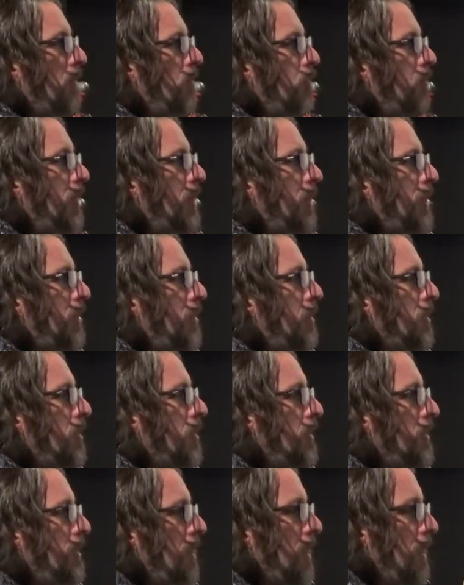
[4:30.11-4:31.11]

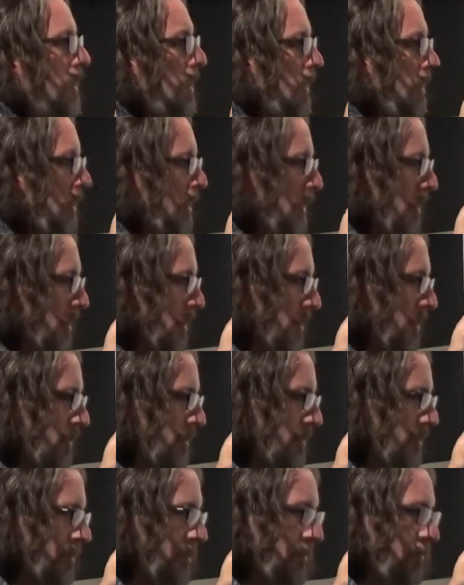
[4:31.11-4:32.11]

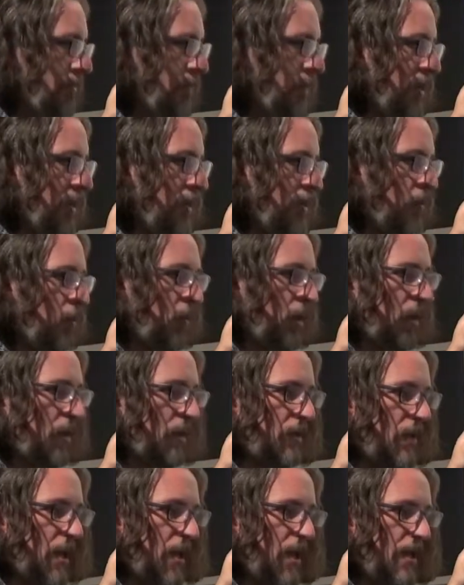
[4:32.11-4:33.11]
There's some really good
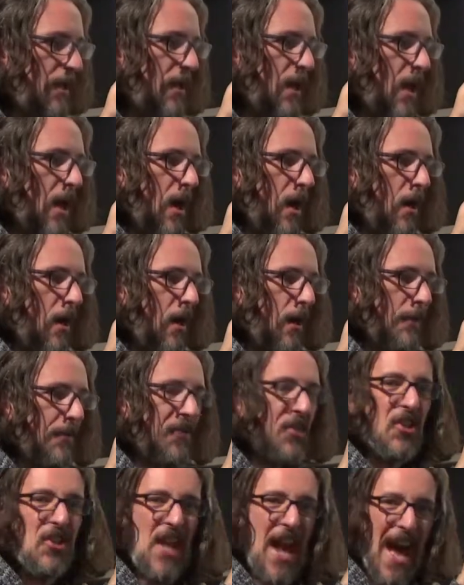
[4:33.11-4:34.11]
work done on
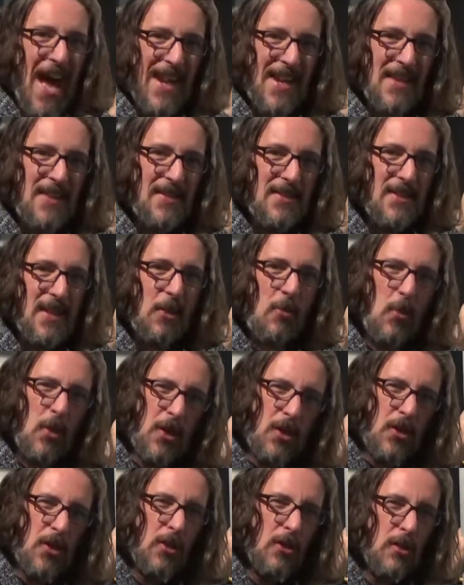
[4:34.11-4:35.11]
status. Like, what
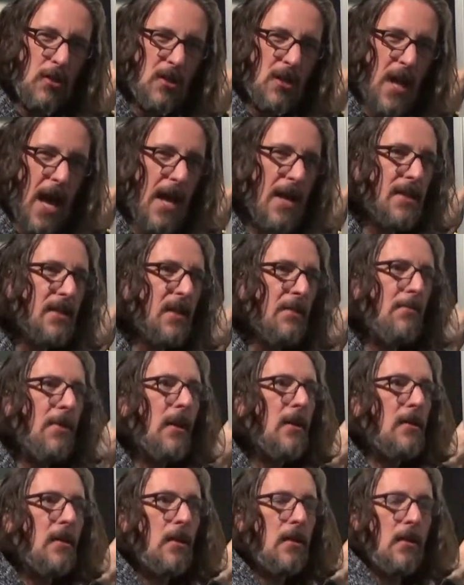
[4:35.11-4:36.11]
is your status
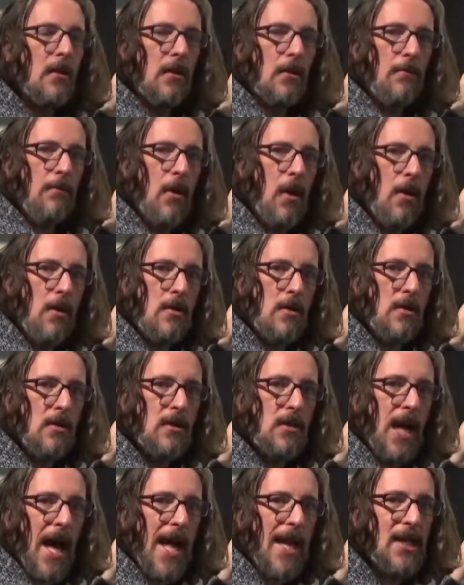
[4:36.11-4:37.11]
compared to your partner's
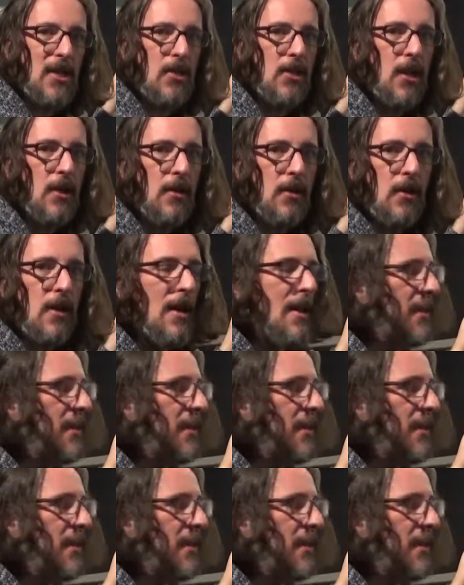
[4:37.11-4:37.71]
status, the other